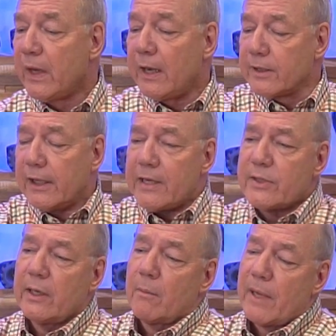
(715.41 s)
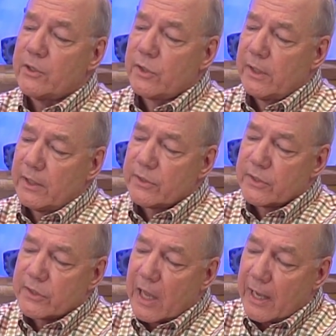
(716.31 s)
And the last thing I'll mention is the
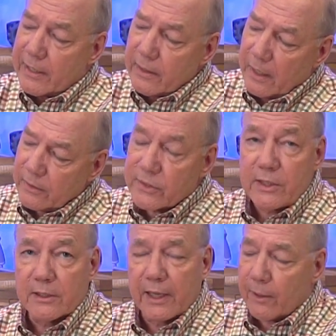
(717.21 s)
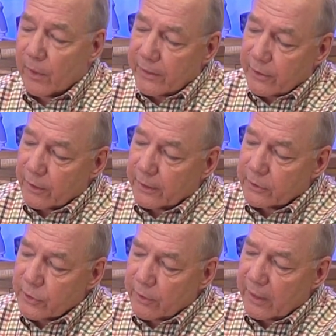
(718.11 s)
side. You see the light right there. You can
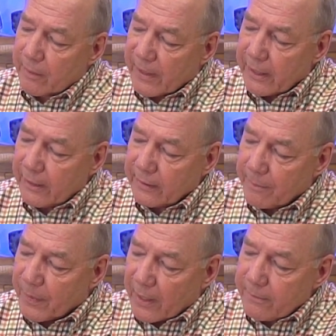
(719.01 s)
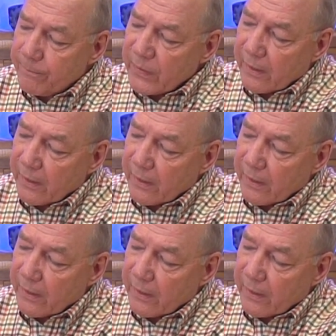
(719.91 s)
turn it on by hitting that button.